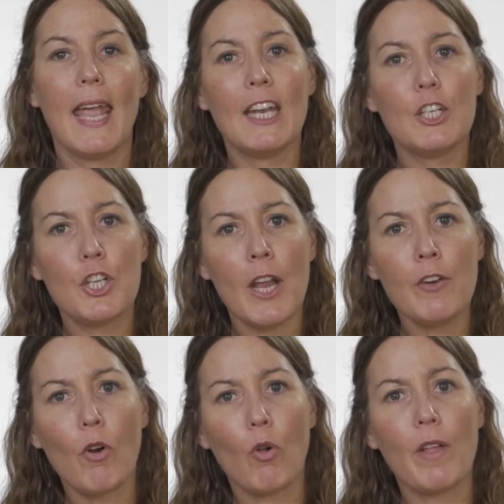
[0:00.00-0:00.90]
In
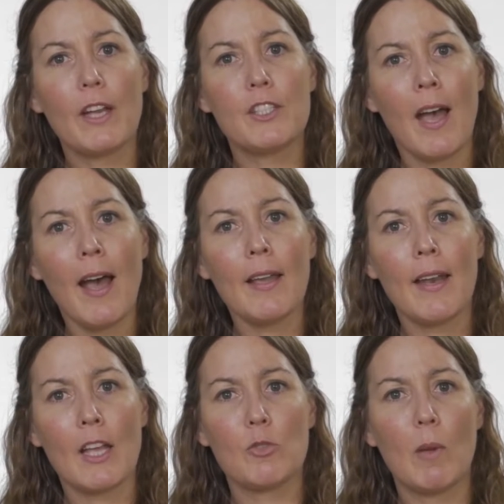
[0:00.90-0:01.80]
general, they target
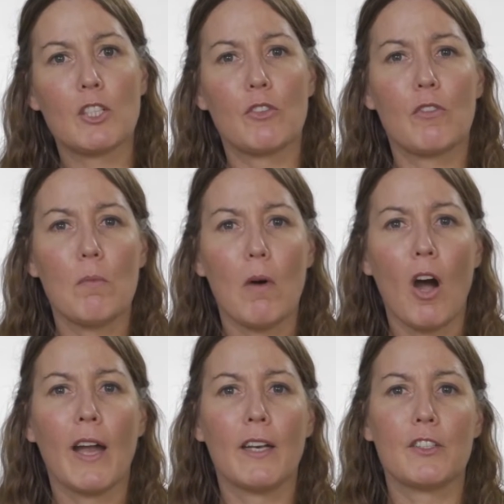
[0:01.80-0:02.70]
aspects of the
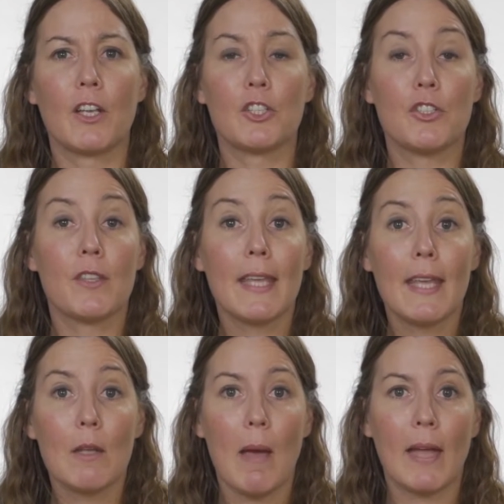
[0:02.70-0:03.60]
mind such as
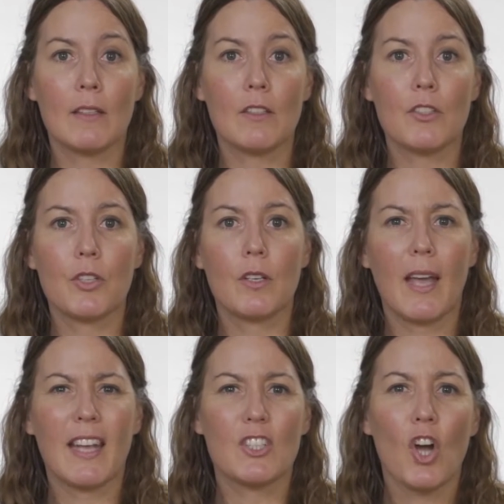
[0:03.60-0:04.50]
thinking patterns,
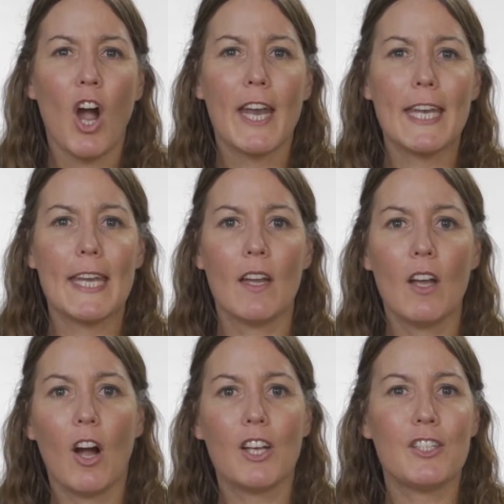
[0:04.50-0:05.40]
anxiety,
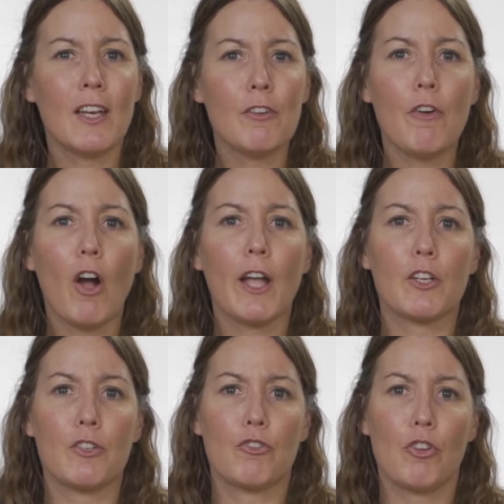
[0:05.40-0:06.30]
identifying
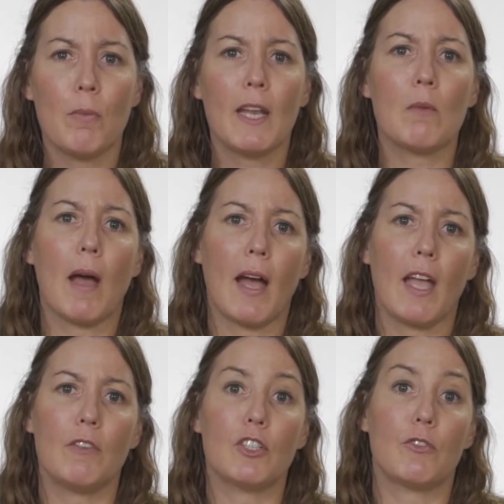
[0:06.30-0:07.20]
contributing
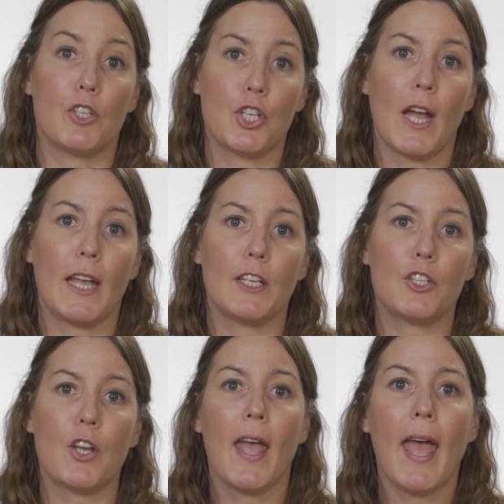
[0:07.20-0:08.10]
behaviours for
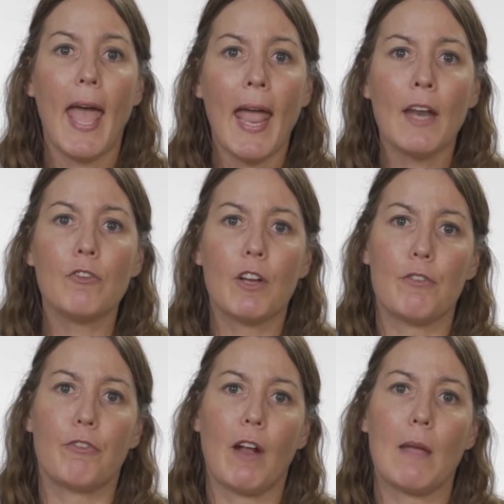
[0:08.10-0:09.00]
change, and
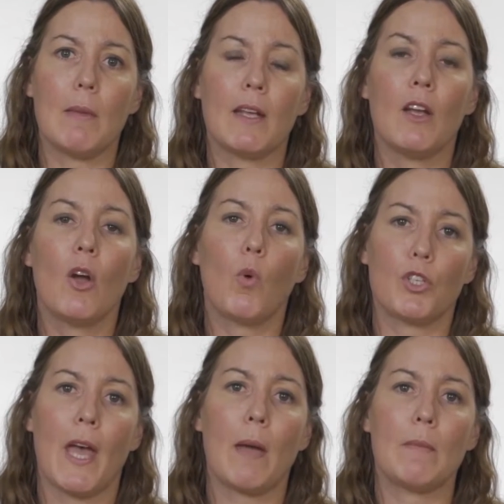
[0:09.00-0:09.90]
reframing
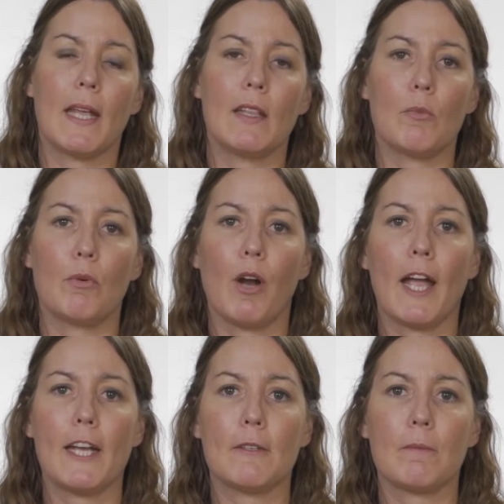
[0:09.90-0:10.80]
what's happening in the
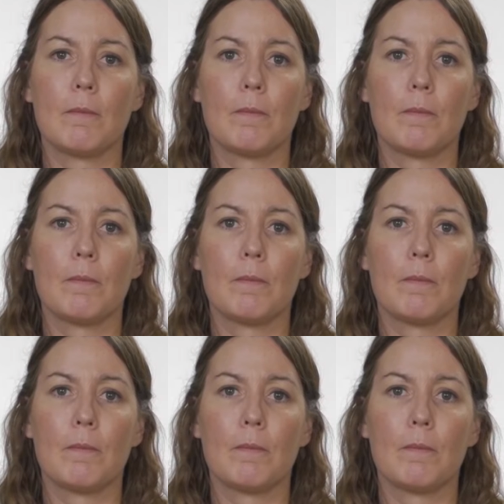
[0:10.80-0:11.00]
brain.